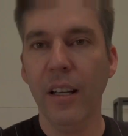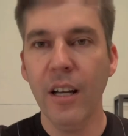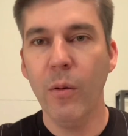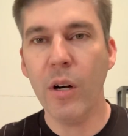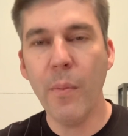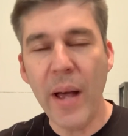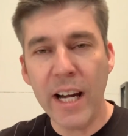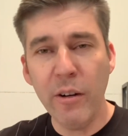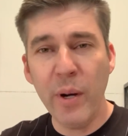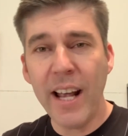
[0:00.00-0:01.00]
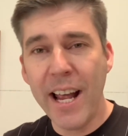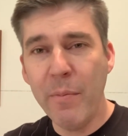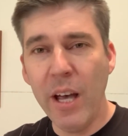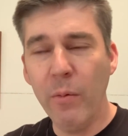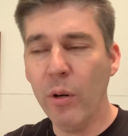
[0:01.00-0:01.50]
Welcome back, everybody. I
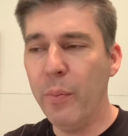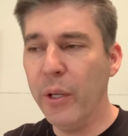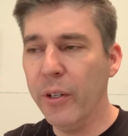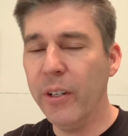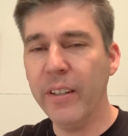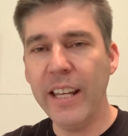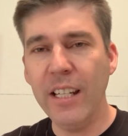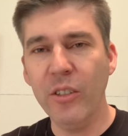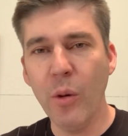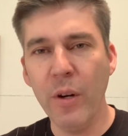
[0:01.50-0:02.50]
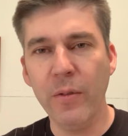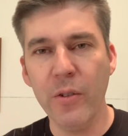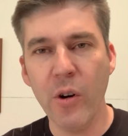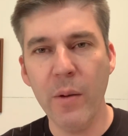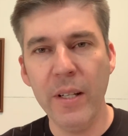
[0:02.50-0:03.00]
am Edward Bilder. Thank you so much for
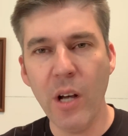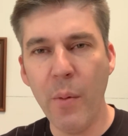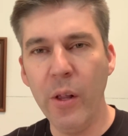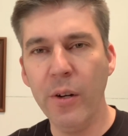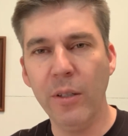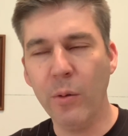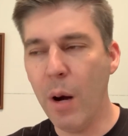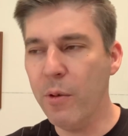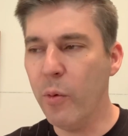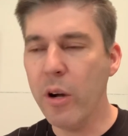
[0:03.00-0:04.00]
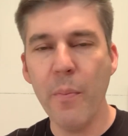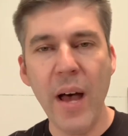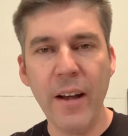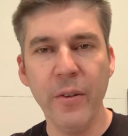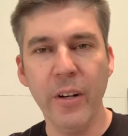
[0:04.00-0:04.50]
joining me. To all my loyal subscribers, welcome
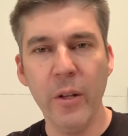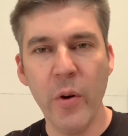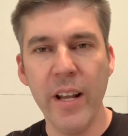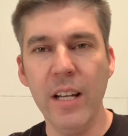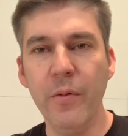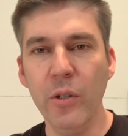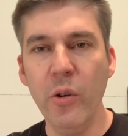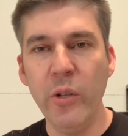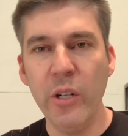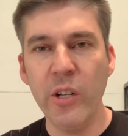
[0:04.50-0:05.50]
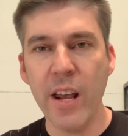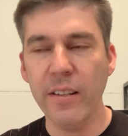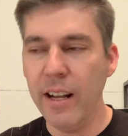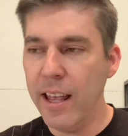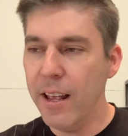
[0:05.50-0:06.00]
back for another one. And if you're new to the channel
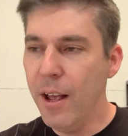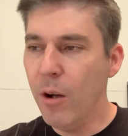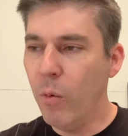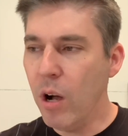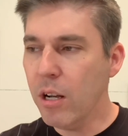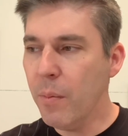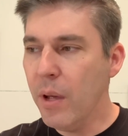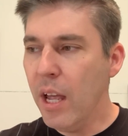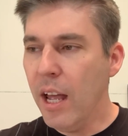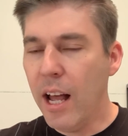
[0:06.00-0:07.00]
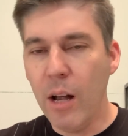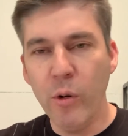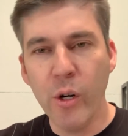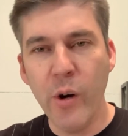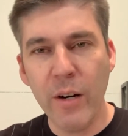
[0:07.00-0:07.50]
today, welcome.
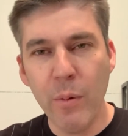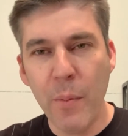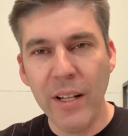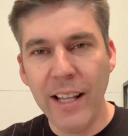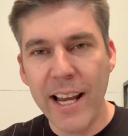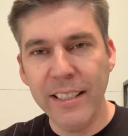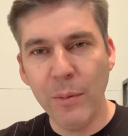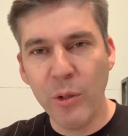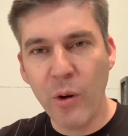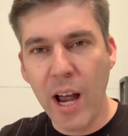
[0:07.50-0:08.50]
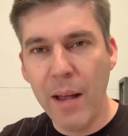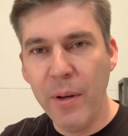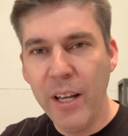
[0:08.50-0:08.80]
Real quick, remember to like, subscribe,